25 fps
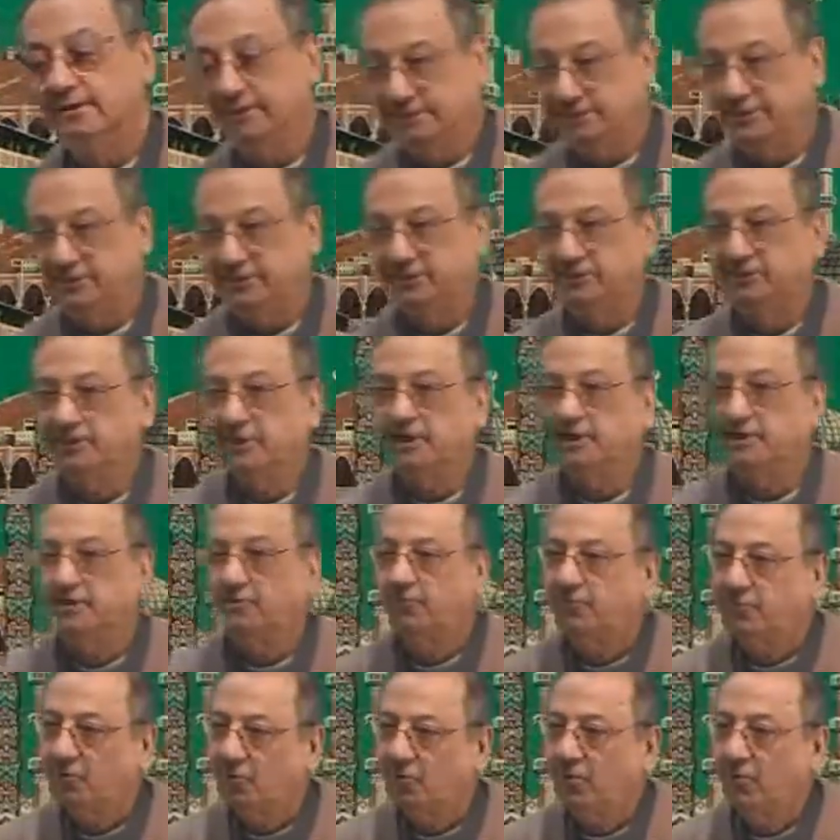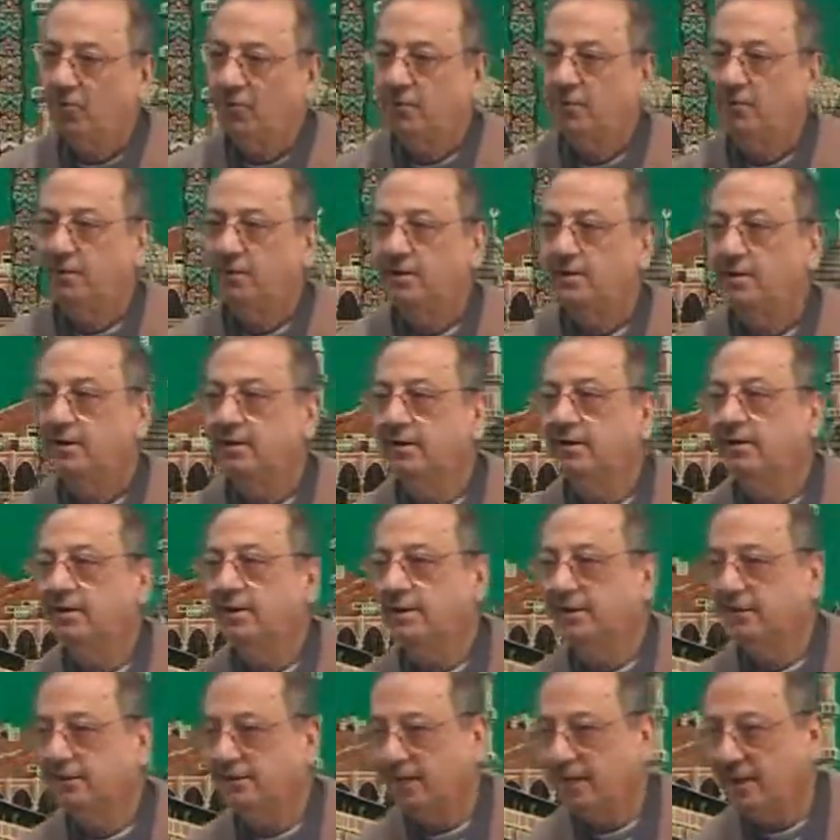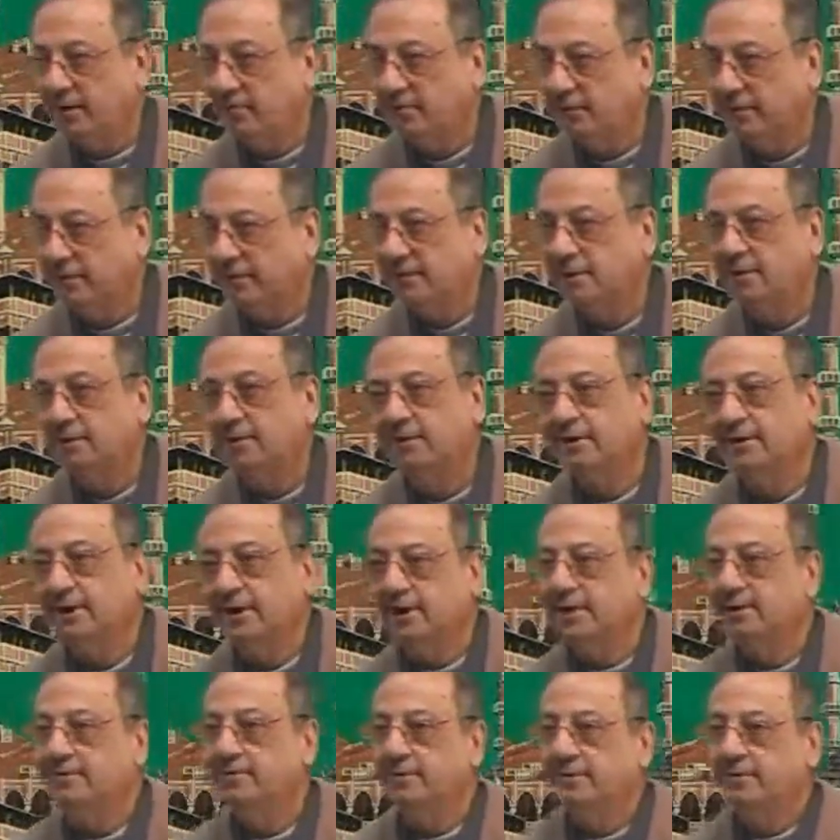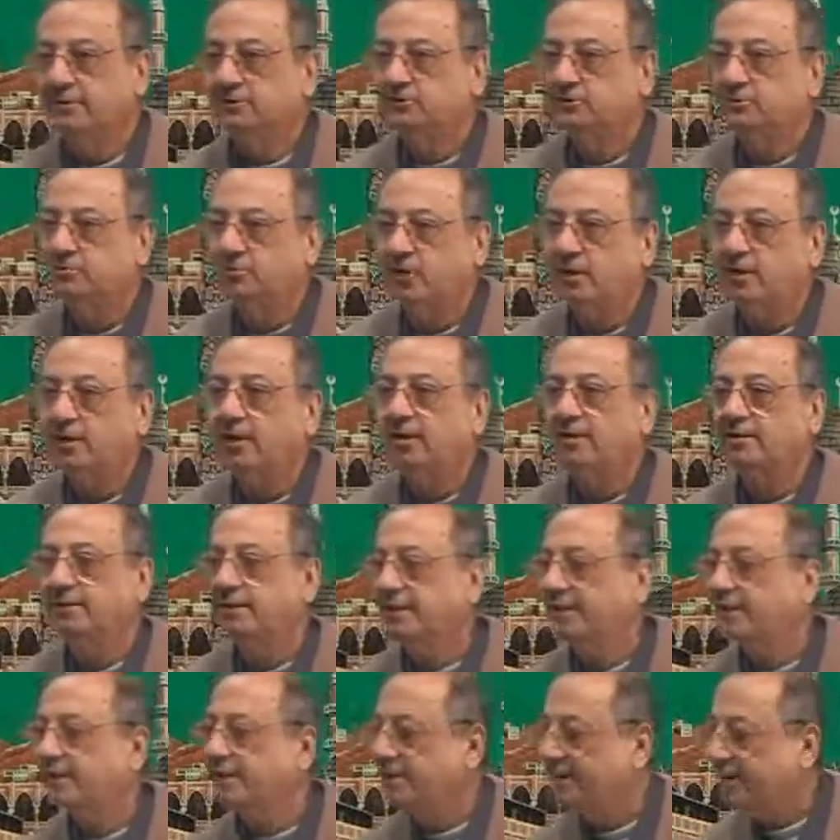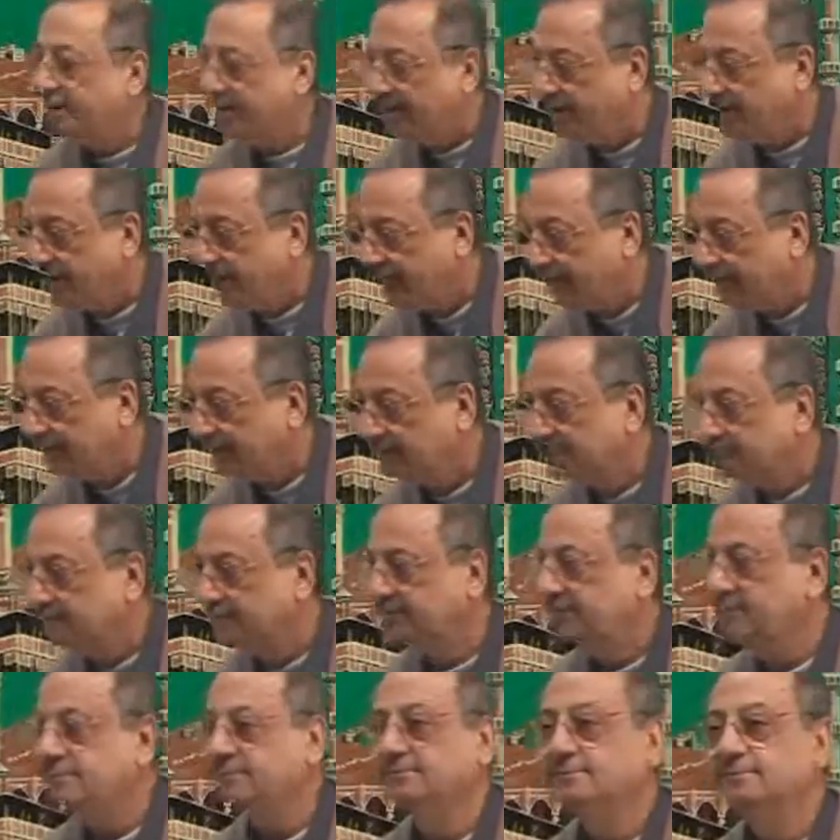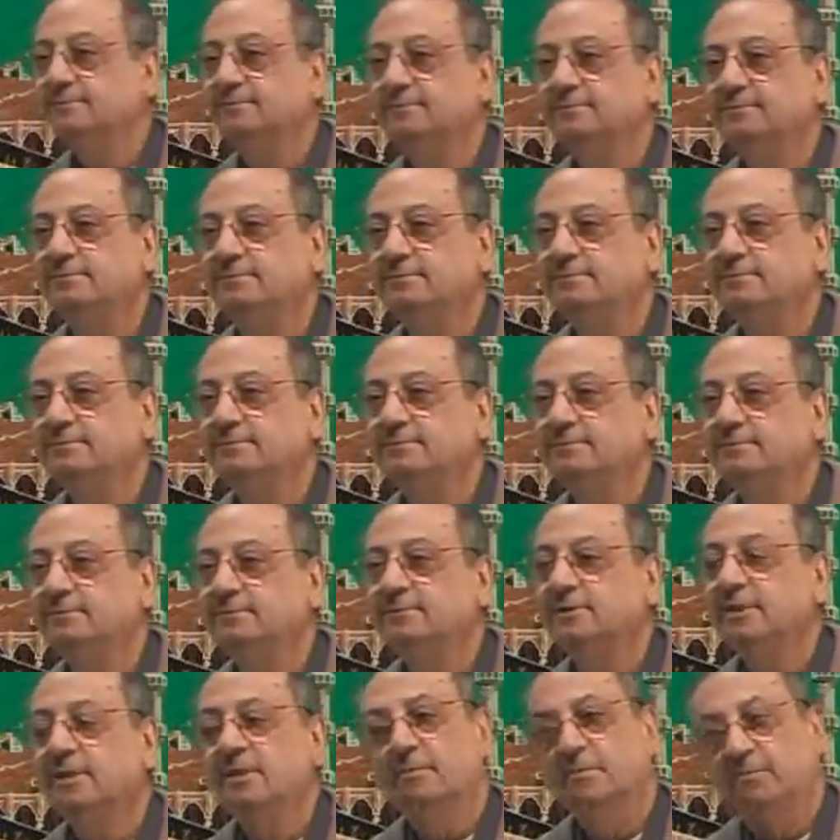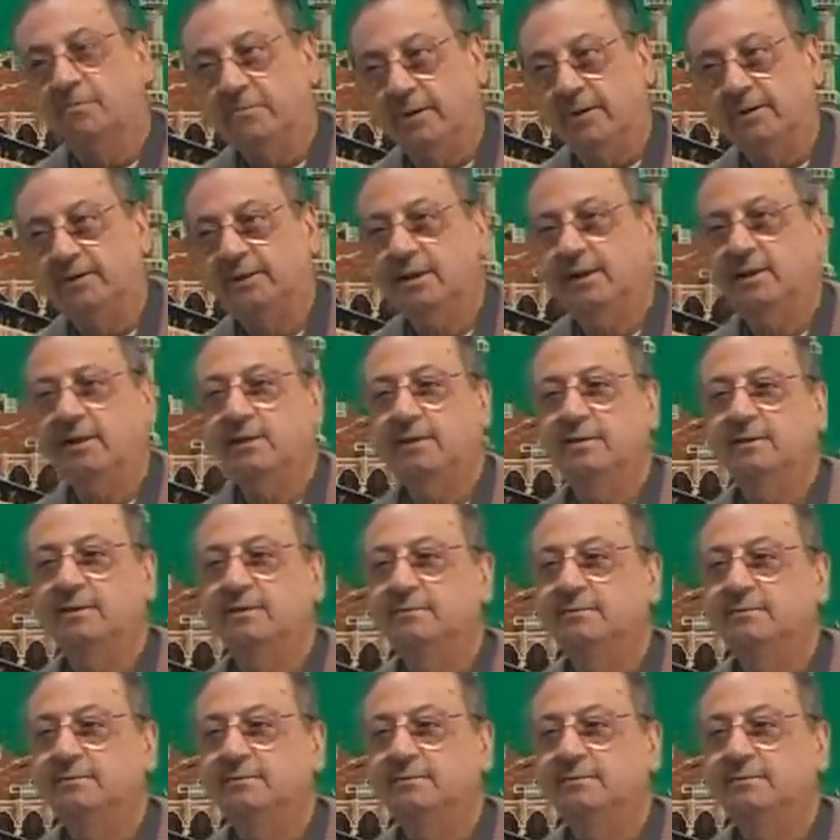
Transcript: These are the 4 grammatical elements. What are they? Naat, badal,